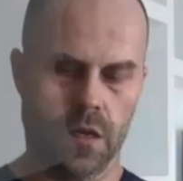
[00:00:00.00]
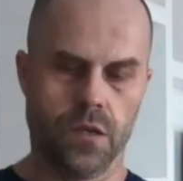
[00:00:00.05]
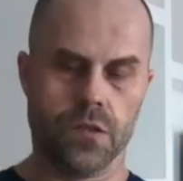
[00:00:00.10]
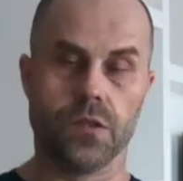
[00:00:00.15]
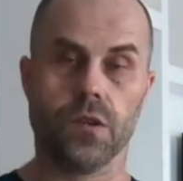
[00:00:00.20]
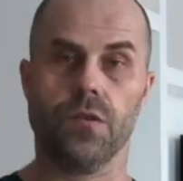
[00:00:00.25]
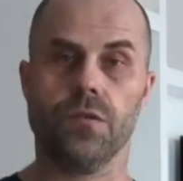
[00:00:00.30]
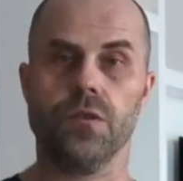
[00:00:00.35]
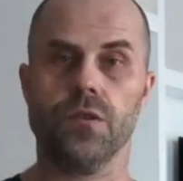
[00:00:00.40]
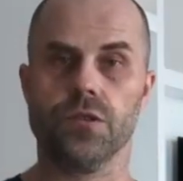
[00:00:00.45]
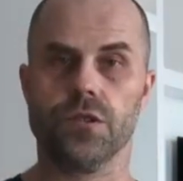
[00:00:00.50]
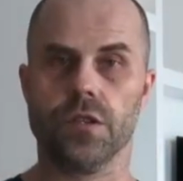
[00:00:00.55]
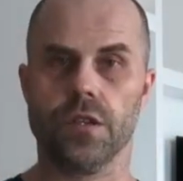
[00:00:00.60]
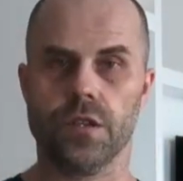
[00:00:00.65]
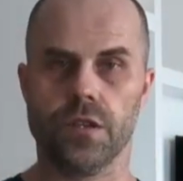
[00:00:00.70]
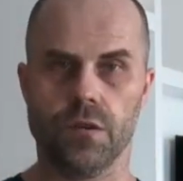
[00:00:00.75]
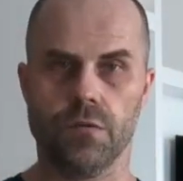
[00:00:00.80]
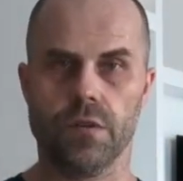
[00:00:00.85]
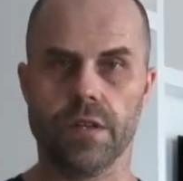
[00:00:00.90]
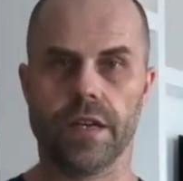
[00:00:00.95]
So
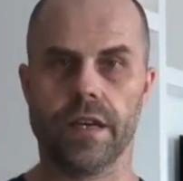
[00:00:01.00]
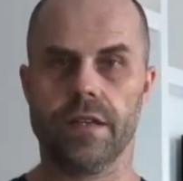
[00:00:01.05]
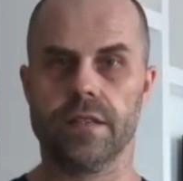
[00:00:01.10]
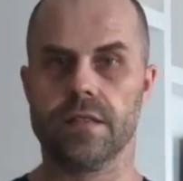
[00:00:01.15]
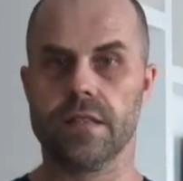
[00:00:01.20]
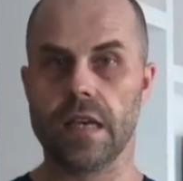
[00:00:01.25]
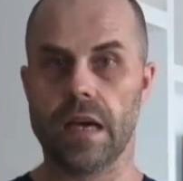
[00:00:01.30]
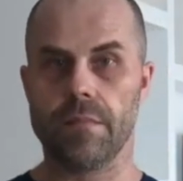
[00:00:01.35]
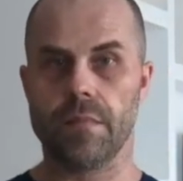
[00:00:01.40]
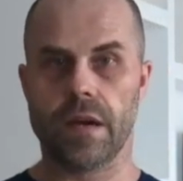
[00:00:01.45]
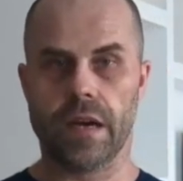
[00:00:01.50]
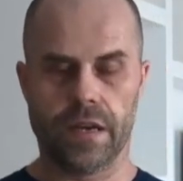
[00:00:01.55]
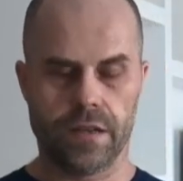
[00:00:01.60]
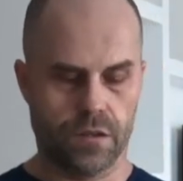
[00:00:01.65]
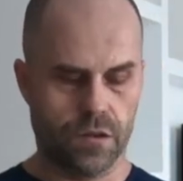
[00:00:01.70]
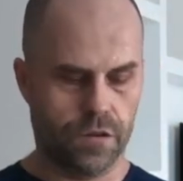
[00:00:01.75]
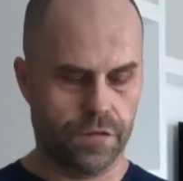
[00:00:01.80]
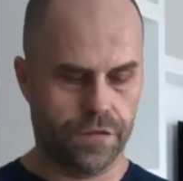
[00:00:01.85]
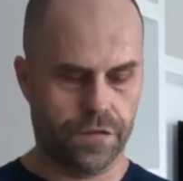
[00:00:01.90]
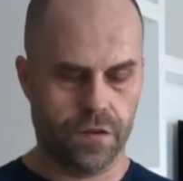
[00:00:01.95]
usually you will get some
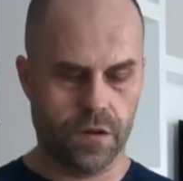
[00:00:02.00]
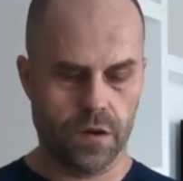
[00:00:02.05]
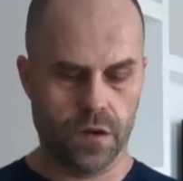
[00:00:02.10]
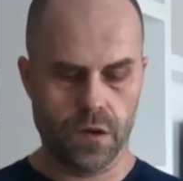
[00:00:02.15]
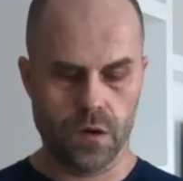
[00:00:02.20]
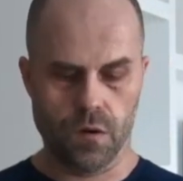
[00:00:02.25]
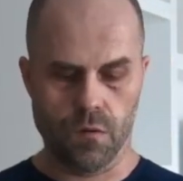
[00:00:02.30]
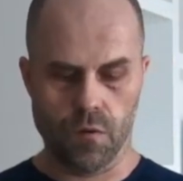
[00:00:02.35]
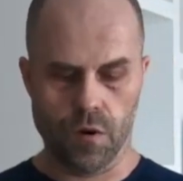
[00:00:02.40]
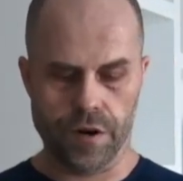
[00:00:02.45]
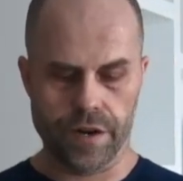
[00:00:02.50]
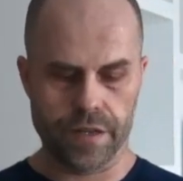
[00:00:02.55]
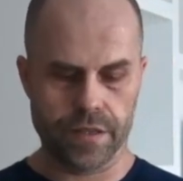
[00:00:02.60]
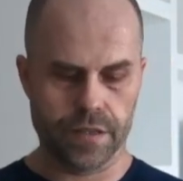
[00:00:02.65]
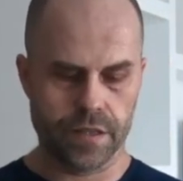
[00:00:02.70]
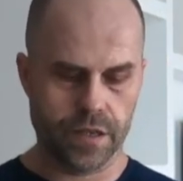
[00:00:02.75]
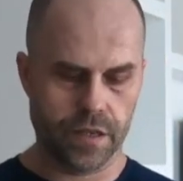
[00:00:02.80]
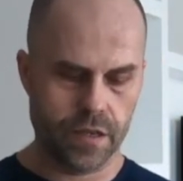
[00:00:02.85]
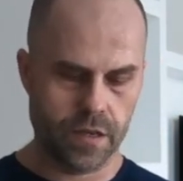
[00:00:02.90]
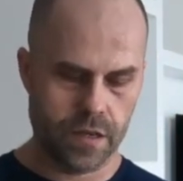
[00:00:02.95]
kind of
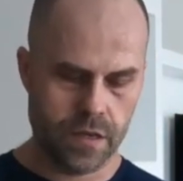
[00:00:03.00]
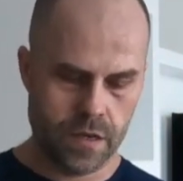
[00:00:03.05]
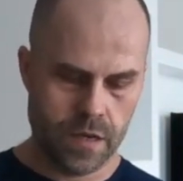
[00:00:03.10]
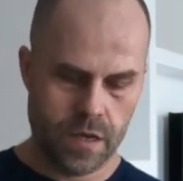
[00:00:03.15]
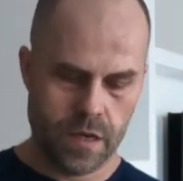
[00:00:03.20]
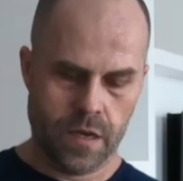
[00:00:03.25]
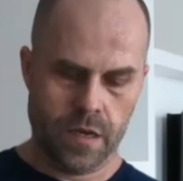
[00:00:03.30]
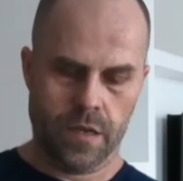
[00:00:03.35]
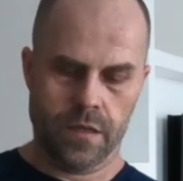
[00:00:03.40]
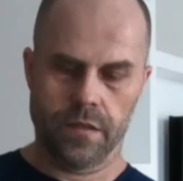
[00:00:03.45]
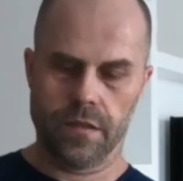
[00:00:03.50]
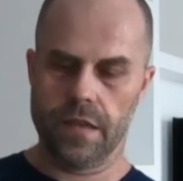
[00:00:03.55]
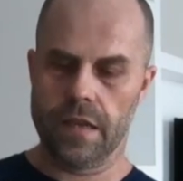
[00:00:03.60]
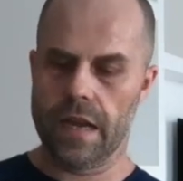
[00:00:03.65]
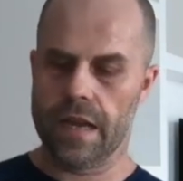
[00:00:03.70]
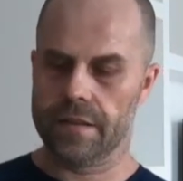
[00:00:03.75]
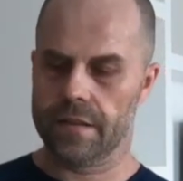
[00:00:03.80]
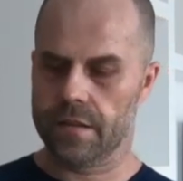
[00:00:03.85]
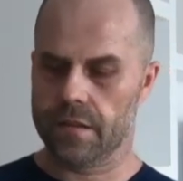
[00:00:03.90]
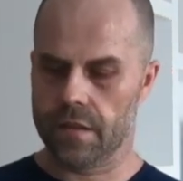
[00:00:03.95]
warranty. The
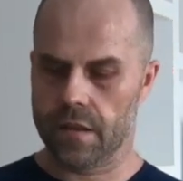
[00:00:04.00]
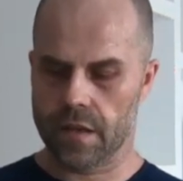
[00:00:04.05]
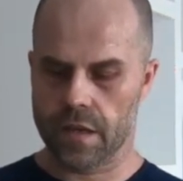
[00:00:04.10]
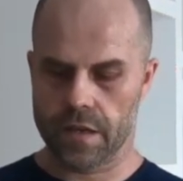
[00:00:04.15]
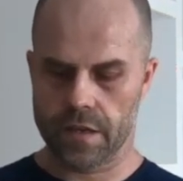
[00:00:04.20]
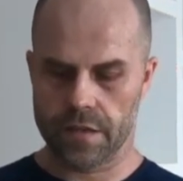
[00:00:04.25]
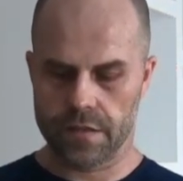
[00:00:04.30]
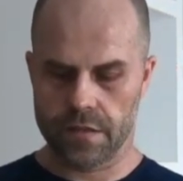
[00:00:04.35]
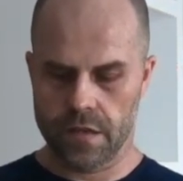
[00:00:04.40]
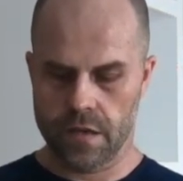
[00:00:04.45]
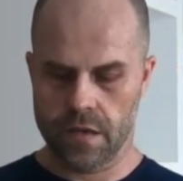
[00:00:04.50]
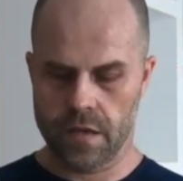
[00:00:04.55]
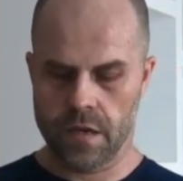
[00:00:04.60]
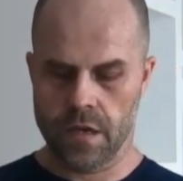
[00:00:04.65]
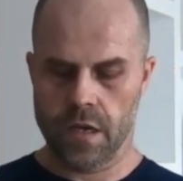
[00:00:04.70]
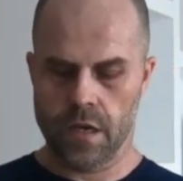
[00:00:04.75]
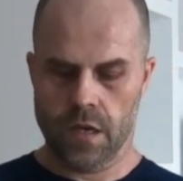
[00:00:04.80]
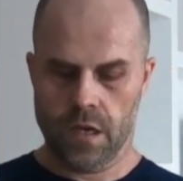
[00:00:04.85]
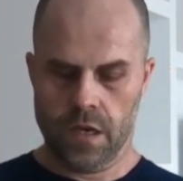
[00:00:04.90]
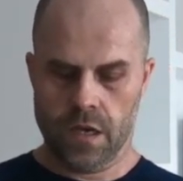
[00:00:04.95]
other thing is,
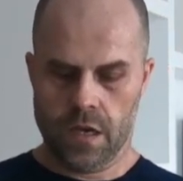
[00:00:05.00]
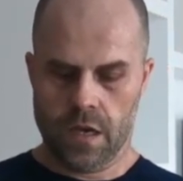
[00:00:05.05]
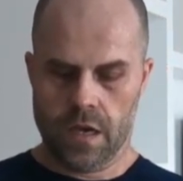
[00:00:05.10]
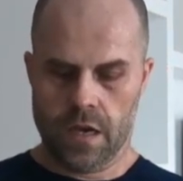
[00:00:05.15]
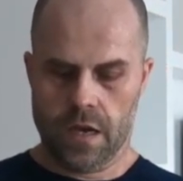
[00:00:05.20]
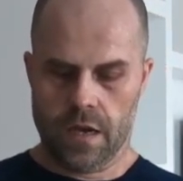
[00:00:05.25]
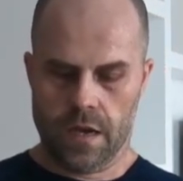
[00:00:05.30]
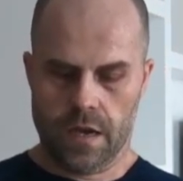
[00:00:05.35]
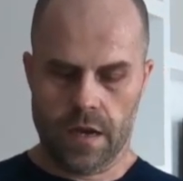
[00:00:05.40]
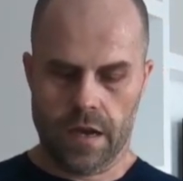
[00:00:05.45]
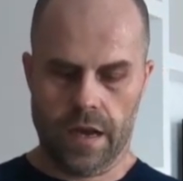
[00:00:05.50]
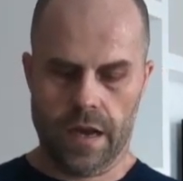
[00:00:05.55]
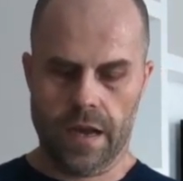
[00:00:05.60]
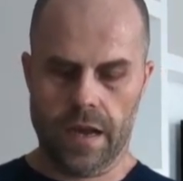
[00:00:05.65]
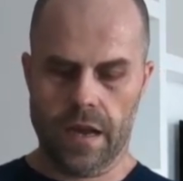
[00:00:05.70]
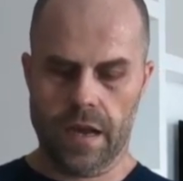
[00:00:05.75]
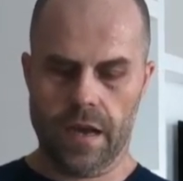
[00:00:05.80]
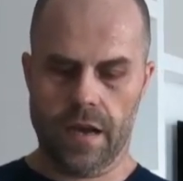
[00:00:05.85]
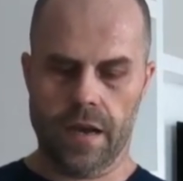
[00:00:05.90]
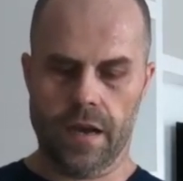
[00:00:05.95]

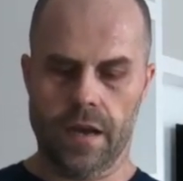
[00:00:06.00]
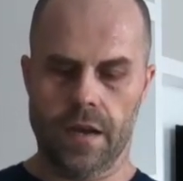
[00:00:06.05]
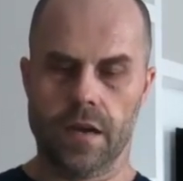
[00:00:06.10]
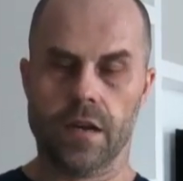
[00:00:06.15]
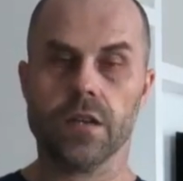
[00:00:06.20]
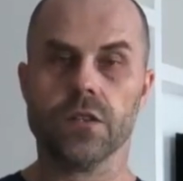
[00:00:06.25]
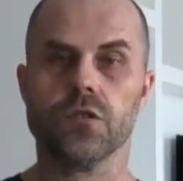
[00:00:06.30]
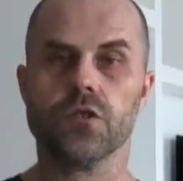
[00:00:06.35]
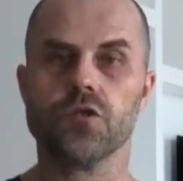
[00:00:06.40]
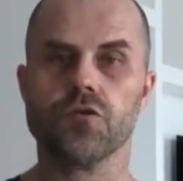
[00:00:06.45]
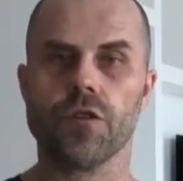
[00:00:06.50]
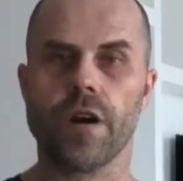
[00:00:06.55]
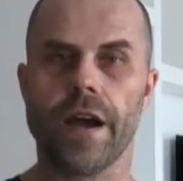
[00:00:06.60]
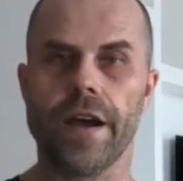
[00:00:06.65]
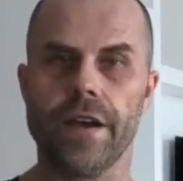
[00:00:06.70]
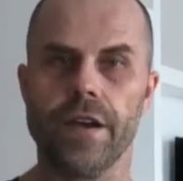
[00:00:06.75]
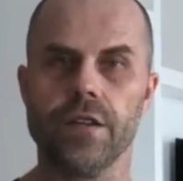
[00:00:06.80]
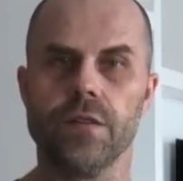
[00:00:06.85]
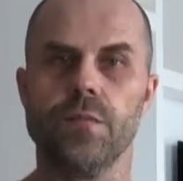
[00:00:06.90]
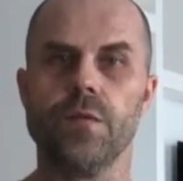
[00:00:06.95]

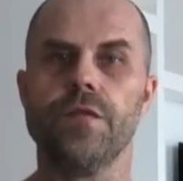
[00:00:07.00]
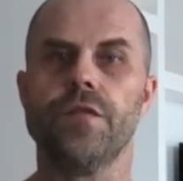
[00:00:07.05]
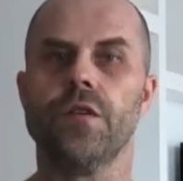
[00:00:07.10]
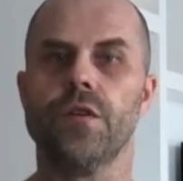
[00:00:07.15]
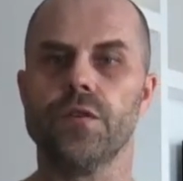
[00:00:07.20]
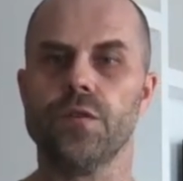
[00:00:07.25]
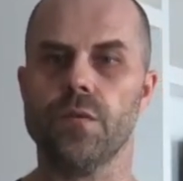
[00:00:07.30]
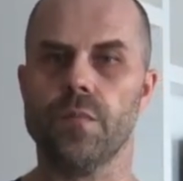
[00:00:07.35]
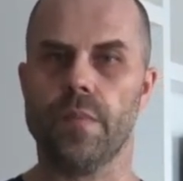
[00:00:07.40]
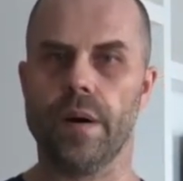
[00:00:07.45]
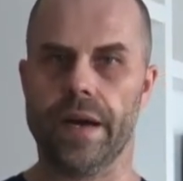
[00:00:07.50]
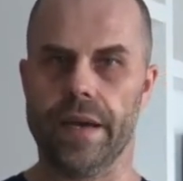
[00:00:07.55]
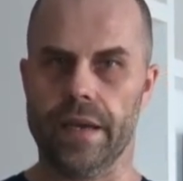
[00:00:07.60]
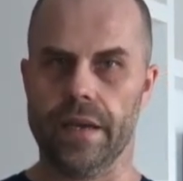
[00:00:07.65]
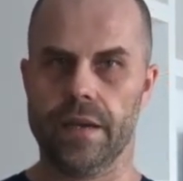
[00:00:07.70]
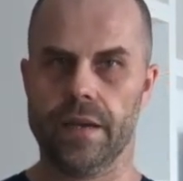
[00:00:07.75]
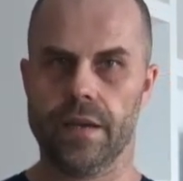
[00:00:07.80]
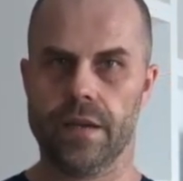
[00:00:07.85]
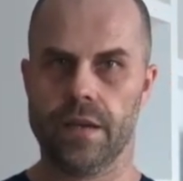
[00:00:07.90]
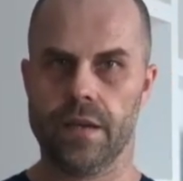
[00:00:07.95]
try it before you buy it.